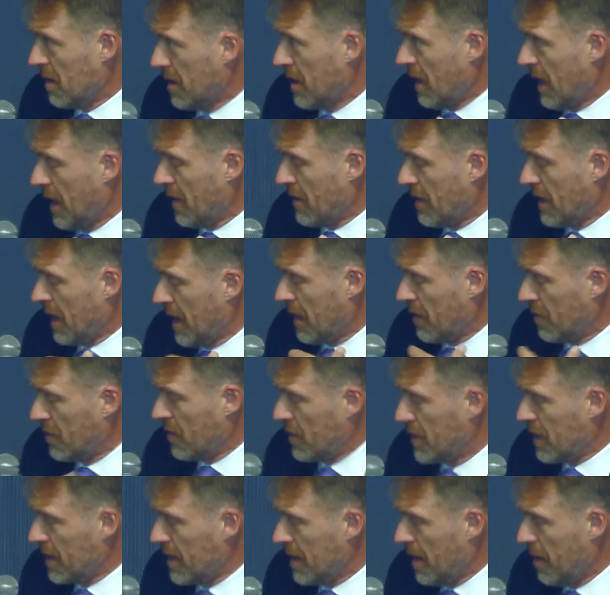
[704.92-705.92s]
And
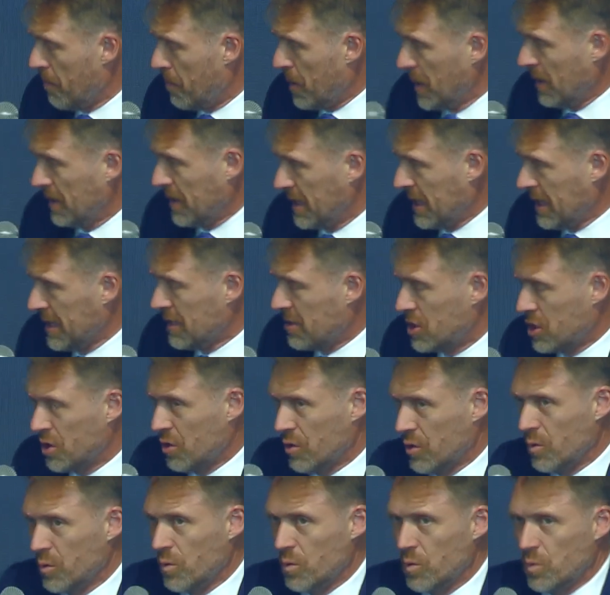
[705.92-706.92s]
the ability
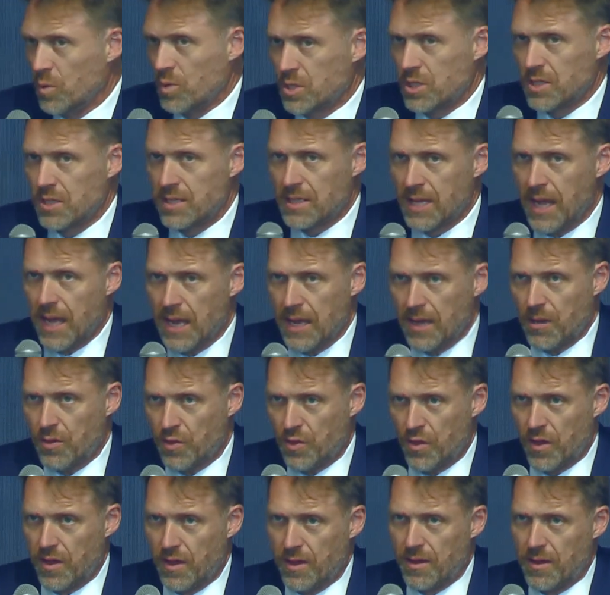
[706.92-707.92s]
to
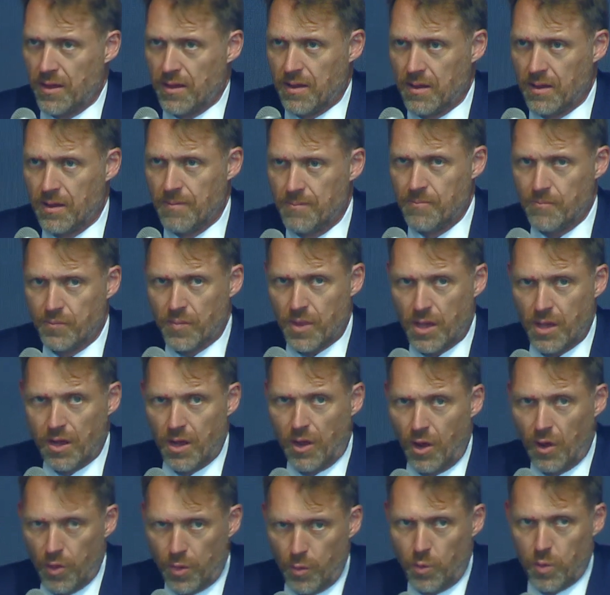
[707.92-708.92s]
take
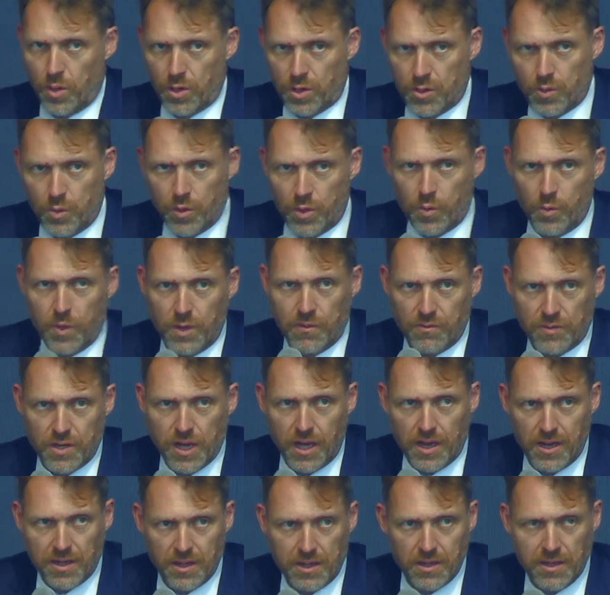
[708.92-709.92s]
all the work that we've
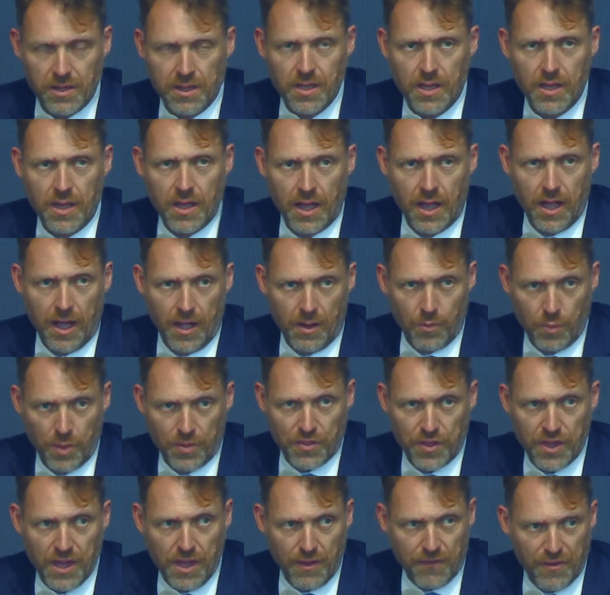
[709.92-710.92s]
done with
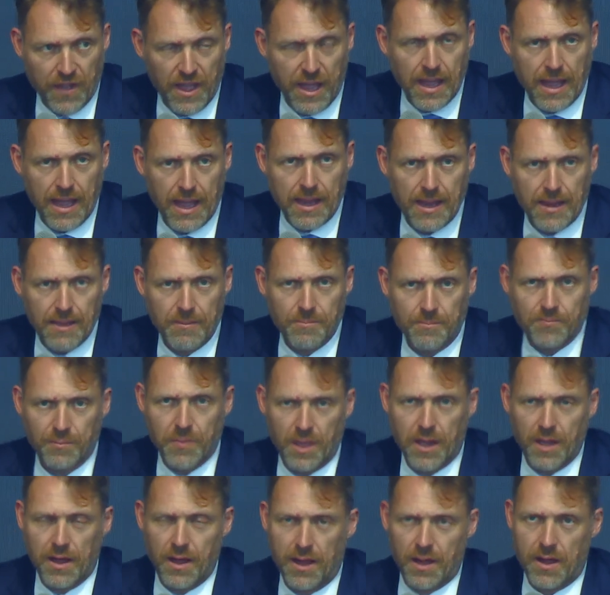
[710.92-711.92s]
the FAA
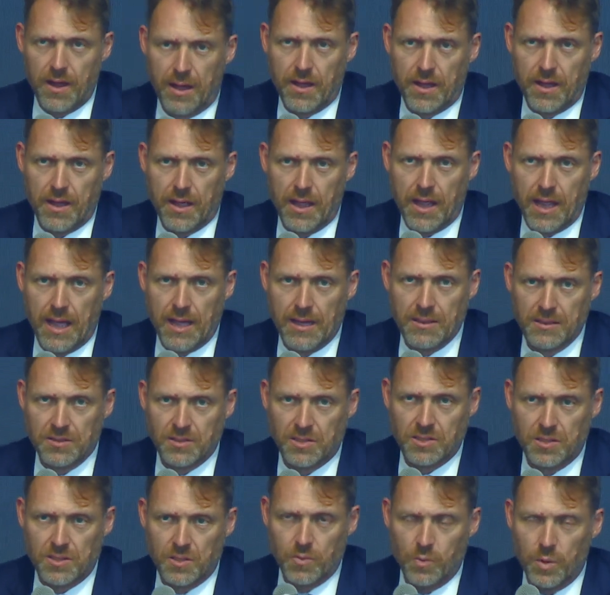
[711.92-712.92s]

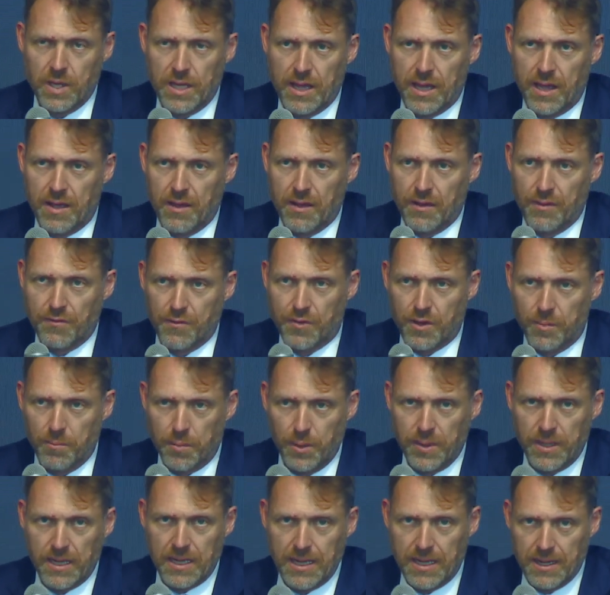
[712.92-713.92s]
as we have
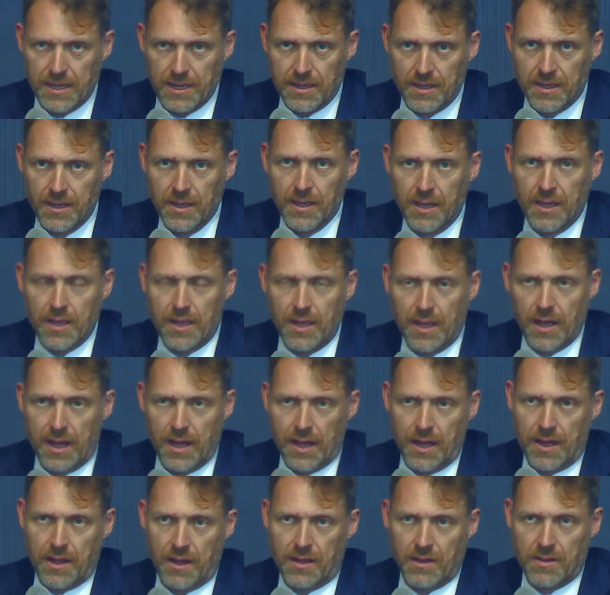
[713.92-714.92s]
completed
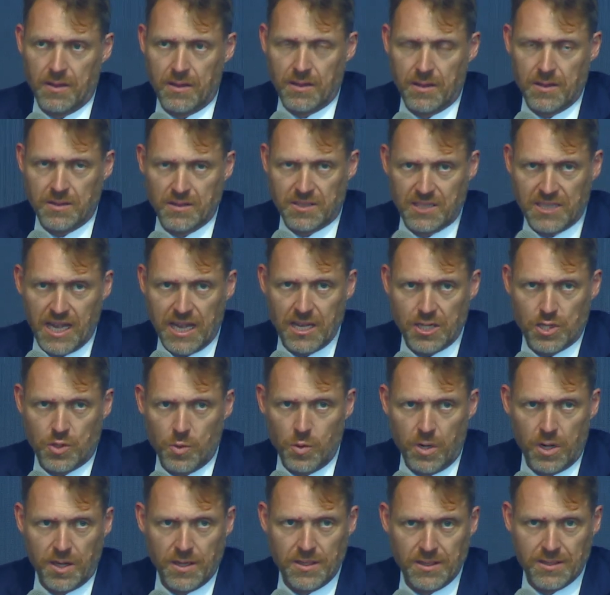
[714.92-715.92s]
stage
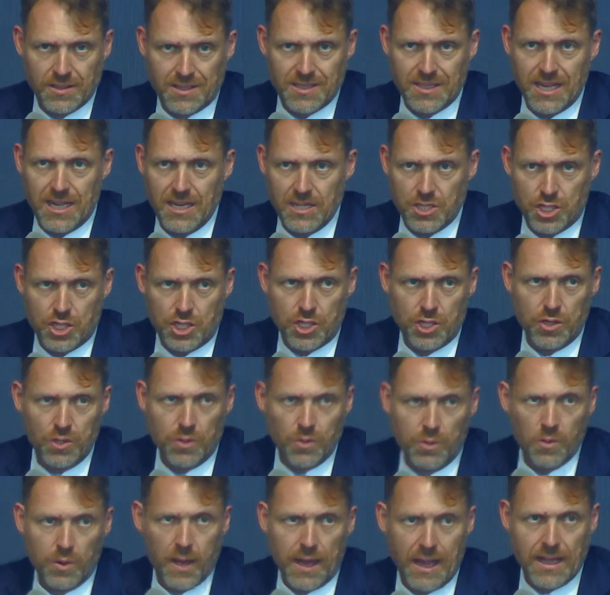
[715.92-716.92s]
1, stage
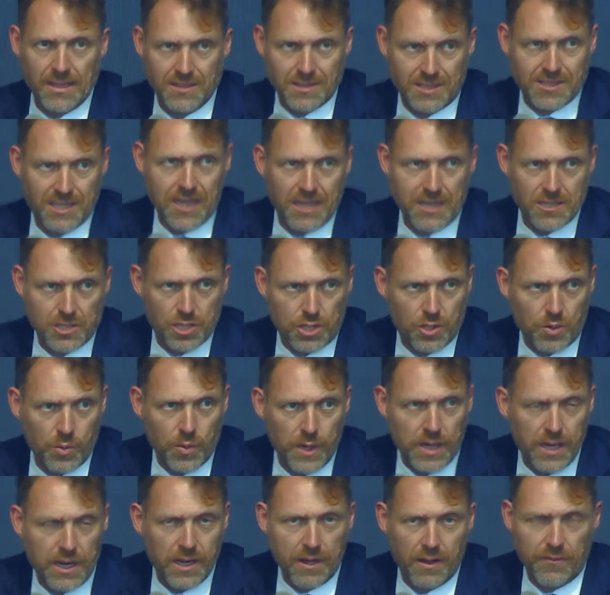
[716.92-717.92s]
2, and stage
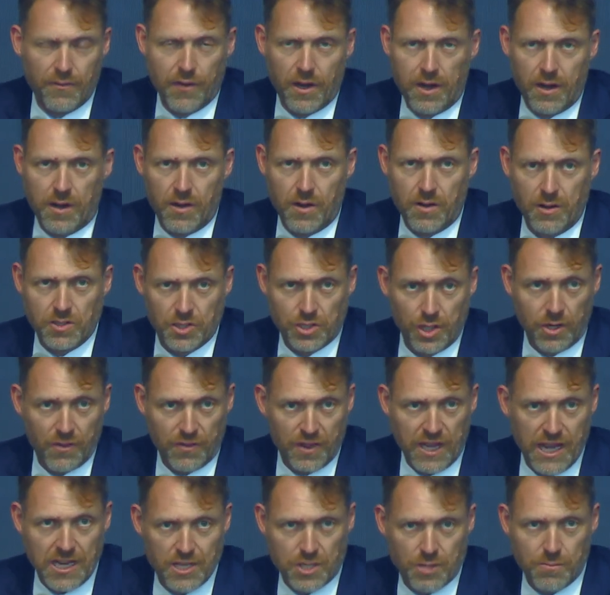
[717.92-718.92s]
3 of our
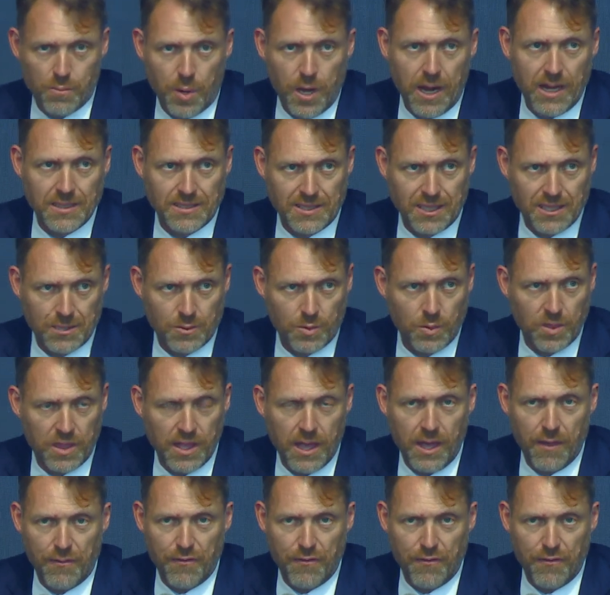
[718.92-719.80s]
certification process with the